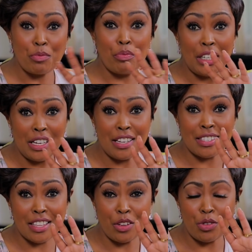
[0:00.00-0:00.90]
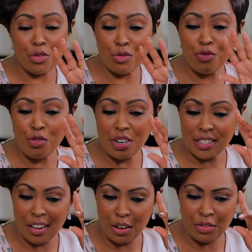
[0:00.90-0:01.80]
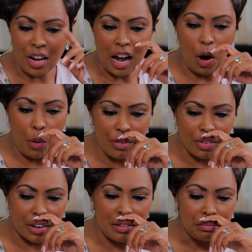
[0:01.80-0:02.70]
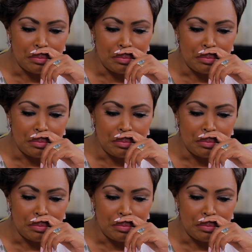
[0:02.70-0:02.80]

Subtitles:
please think through food is love. However,